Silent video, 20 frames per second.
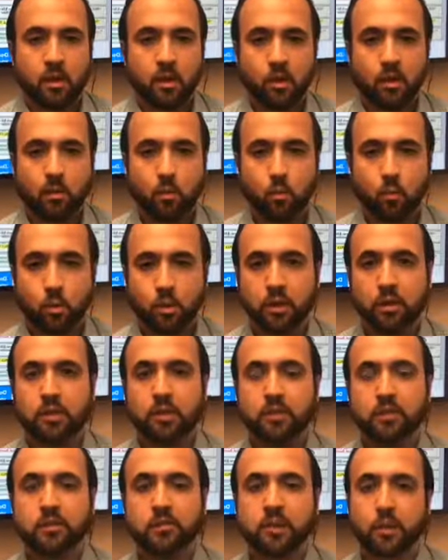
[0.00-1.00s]
Uh, one of the
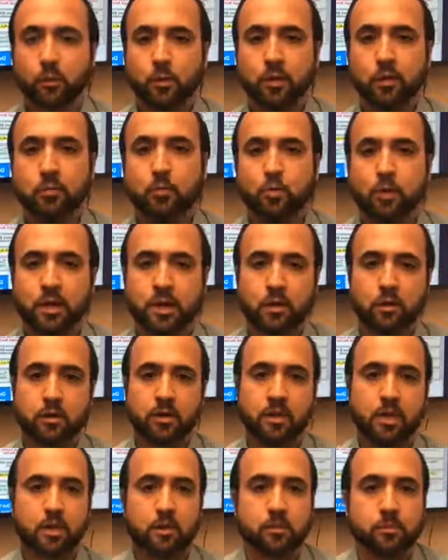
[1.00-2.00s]
things that I want to point out
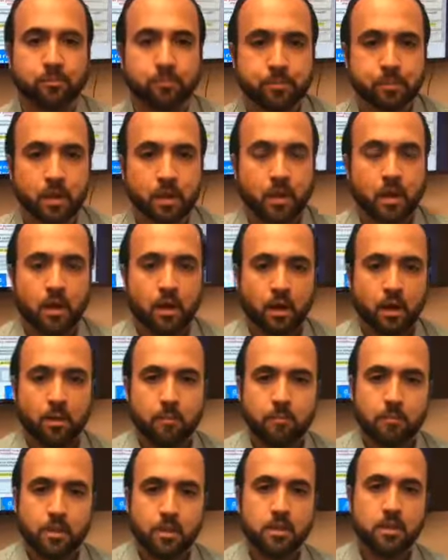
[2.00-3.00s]
here,
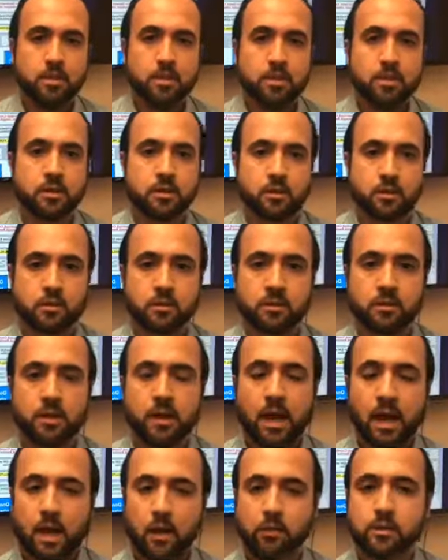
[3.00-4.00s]
um, the
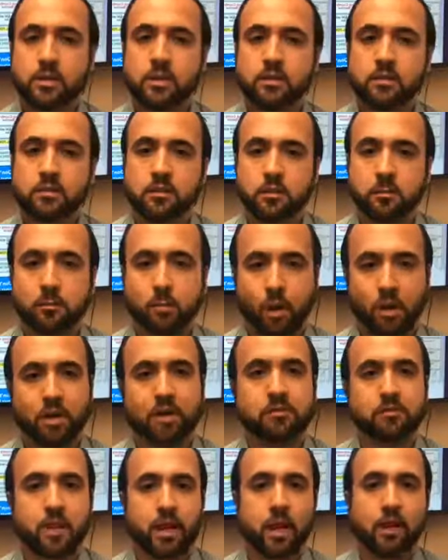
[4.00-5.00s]
county's
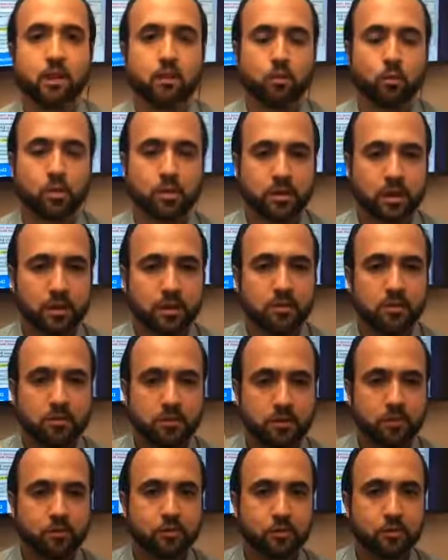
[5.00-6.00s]
market value, what they
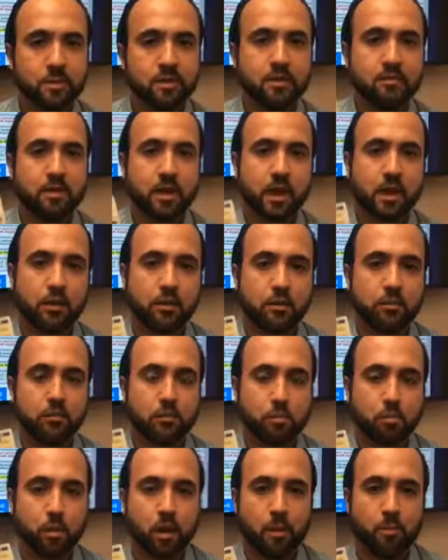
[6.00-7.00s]
consider to be the value of
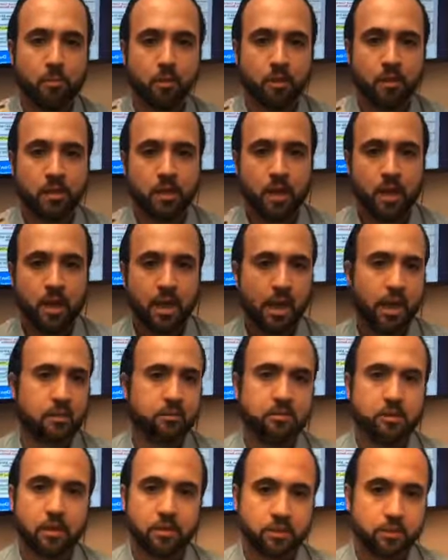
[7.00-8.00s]
your property,
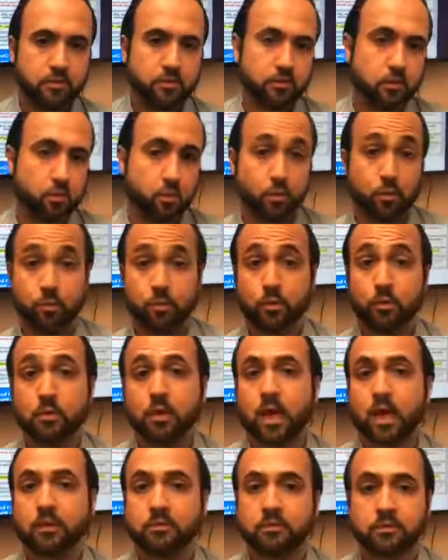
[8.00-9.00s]
has nothing to do with real
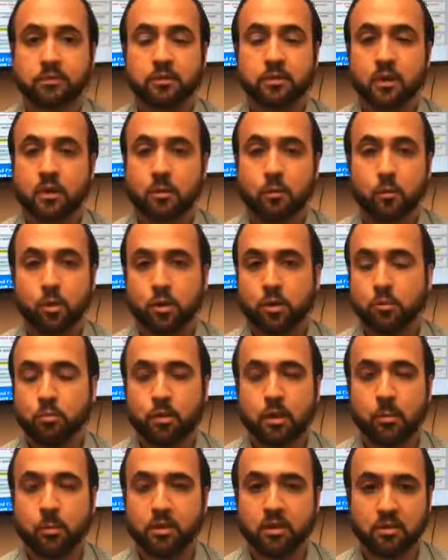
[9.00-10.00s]
life, um, what your
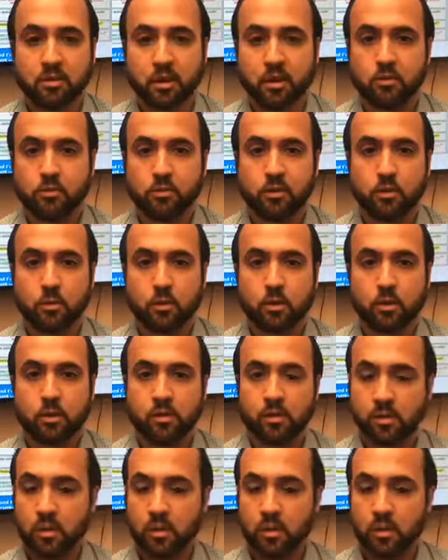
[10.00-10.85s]
property is actually worth.